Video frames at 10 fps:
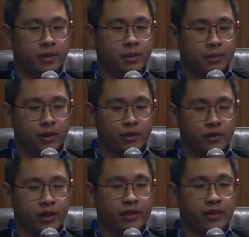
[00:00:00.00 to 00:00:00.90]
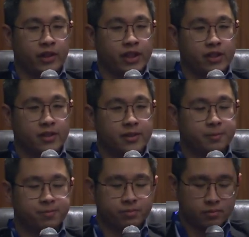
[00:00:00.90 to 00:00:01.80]
about green
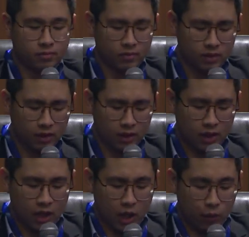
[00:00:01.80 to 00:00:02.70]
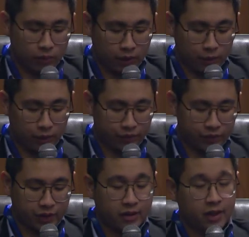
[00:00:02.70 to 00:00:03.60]
regulations. Now,
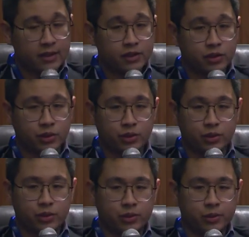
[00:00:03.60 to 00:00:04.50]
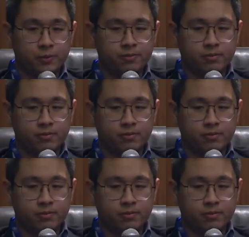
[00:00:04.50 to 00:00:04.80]
with regards to